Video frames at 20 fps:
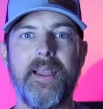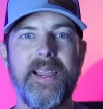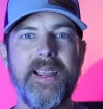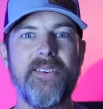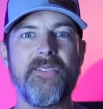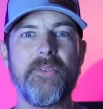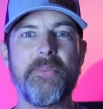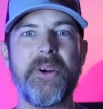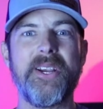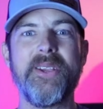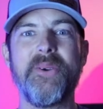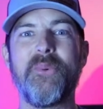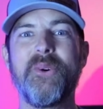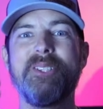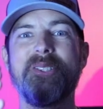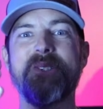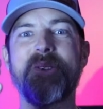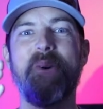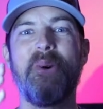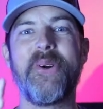Hey everybody,
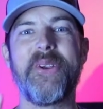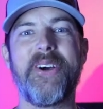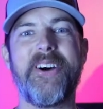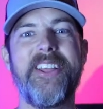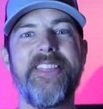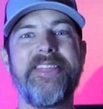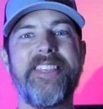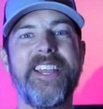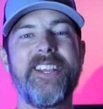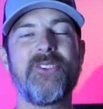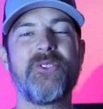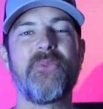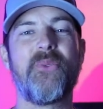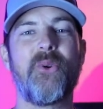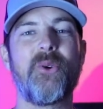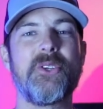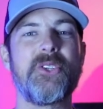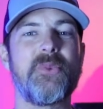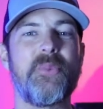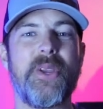what's going on? Thanks
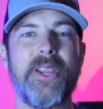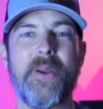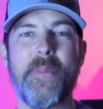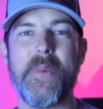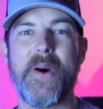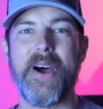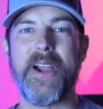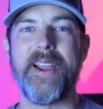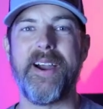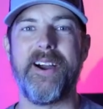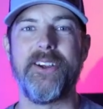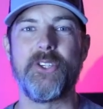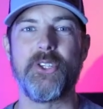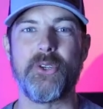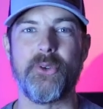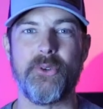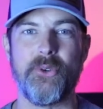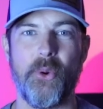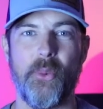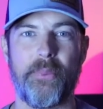for swinging by, I
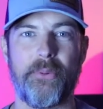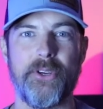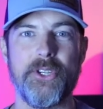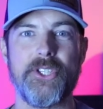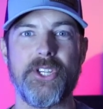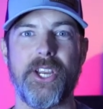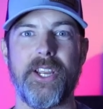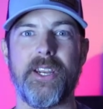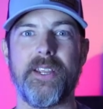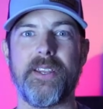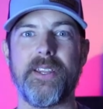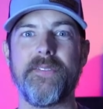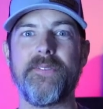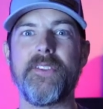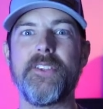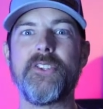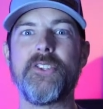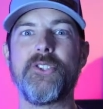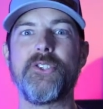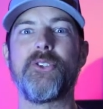sure do appreciate it. If
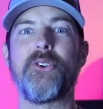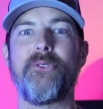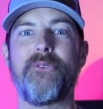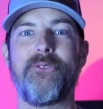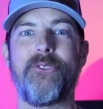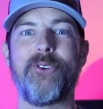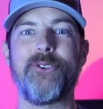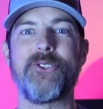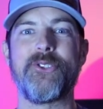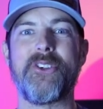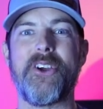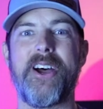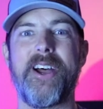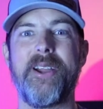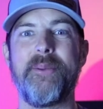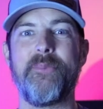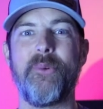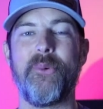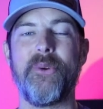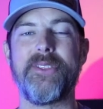this is your first
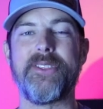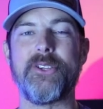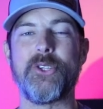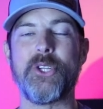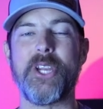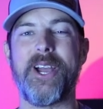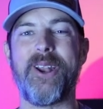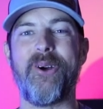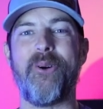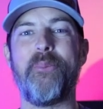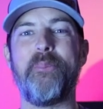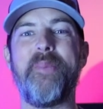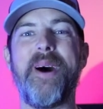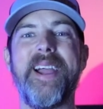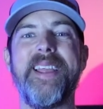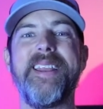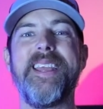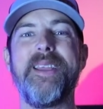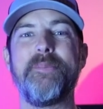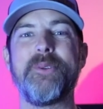time with the channel,
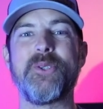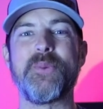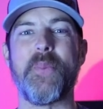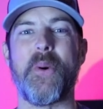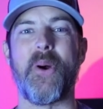my name is